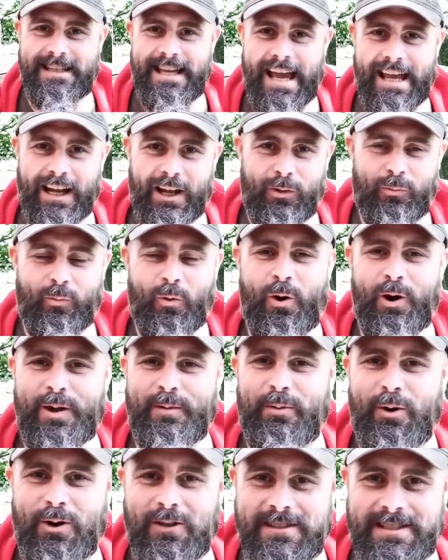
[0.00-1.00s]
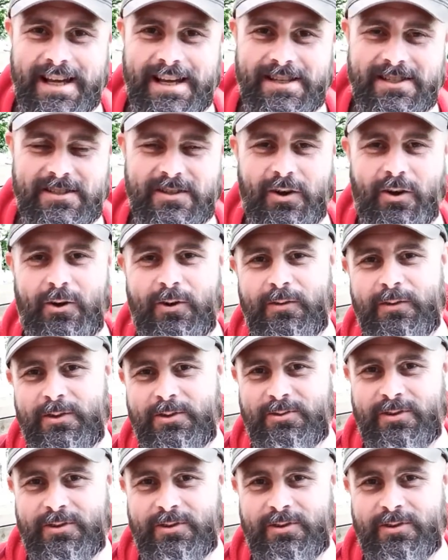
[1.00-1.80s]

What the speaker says: kettle water boil test on the